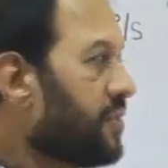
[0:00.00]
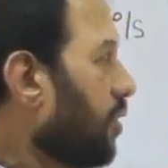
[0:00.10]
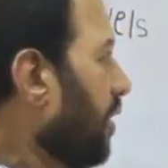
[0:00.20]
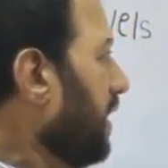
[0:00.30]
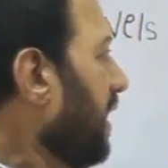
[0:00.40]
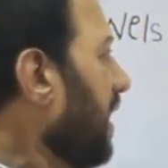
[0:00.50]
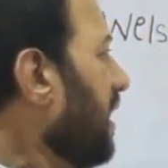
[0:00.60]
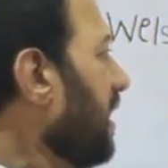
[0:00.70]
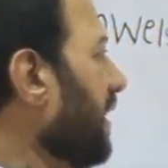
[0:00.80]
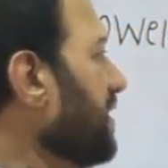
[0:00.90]
So E
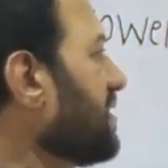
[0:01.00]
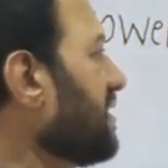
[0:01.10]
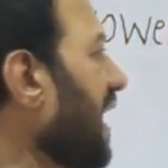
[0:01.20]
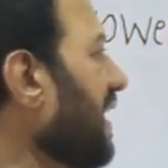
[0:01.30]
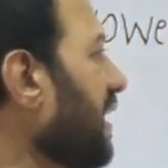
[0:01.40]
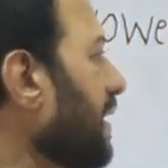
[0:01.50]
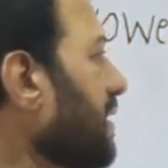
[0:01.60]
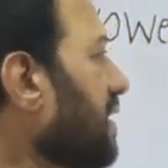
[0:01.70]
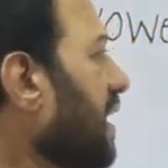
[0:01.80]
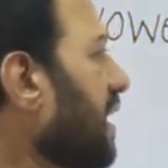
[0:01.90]
here is silent,